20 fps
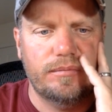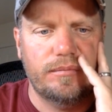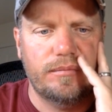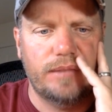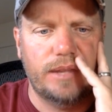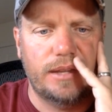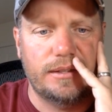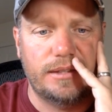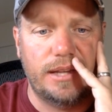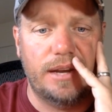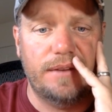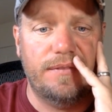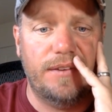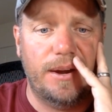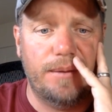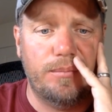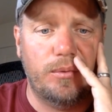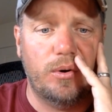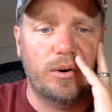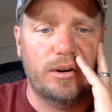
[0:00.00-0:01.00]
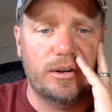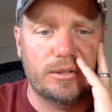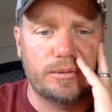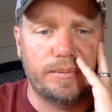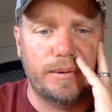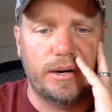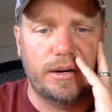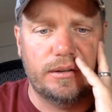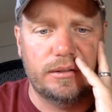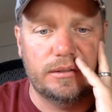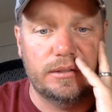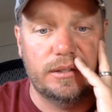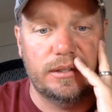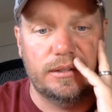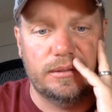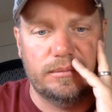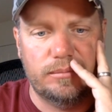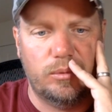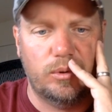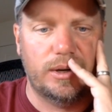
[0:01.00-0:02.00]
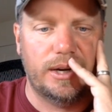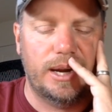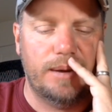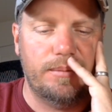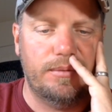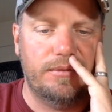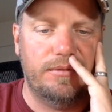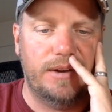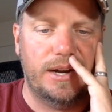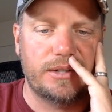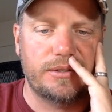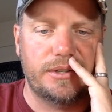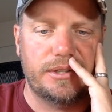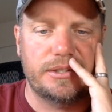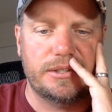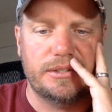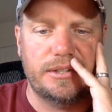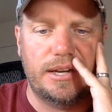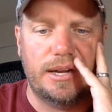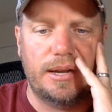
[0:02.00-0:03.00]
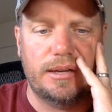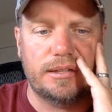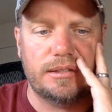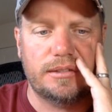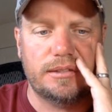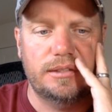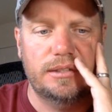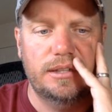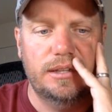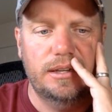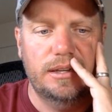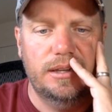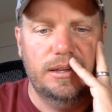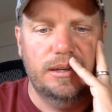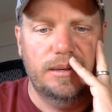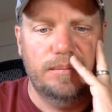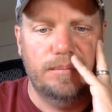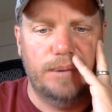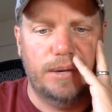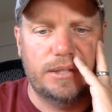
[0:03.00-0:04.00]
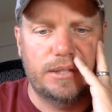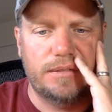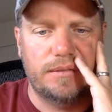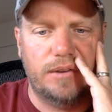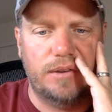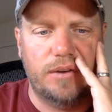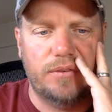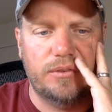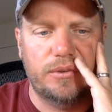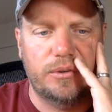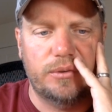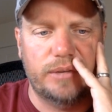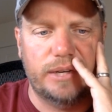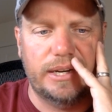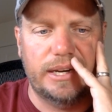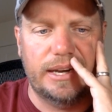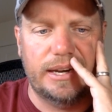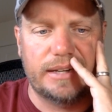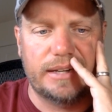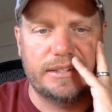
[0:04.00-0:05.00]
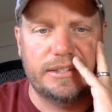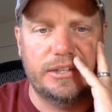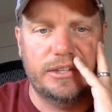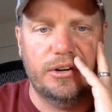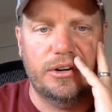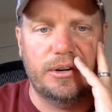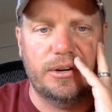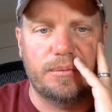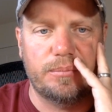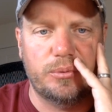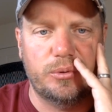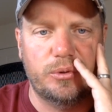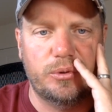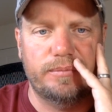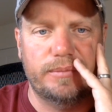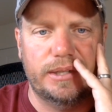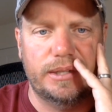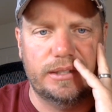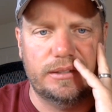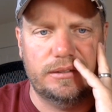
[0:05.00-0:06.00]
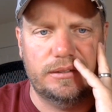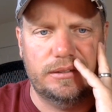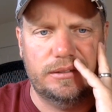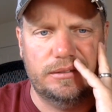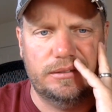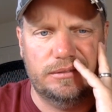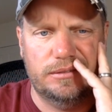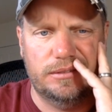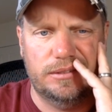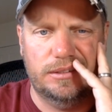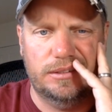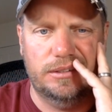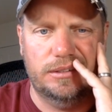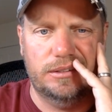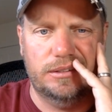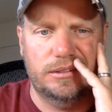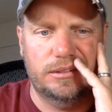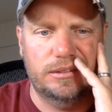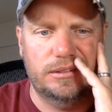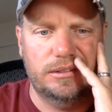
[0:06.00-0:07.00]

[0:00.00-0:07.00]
75 more horsepower, yeah, more capable Fox Racing shocks, bunch of off-road ready exterior improvements. Ugh.